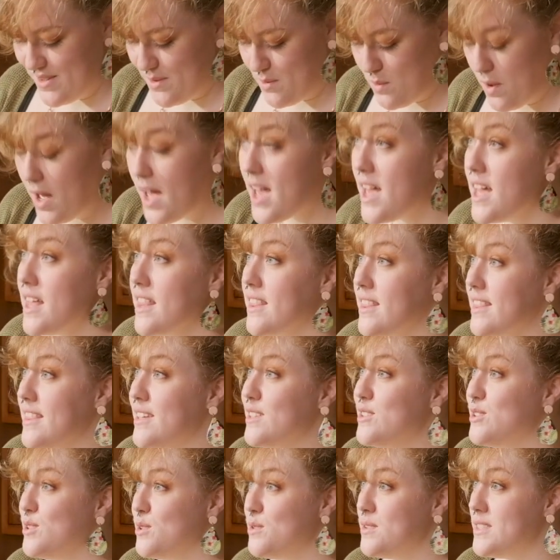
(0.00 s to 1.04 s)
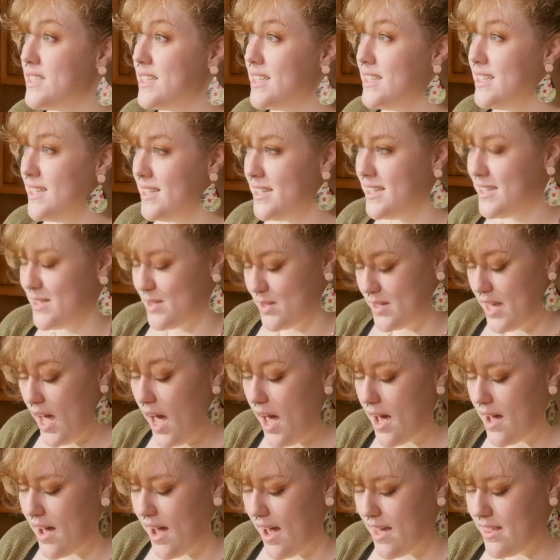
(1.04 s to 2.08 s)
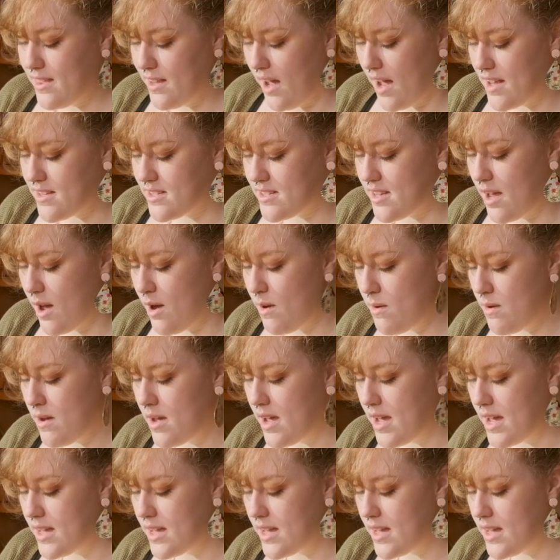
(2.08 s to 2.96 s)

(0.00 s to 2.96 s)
What? The juicing? Yeah, I thought so.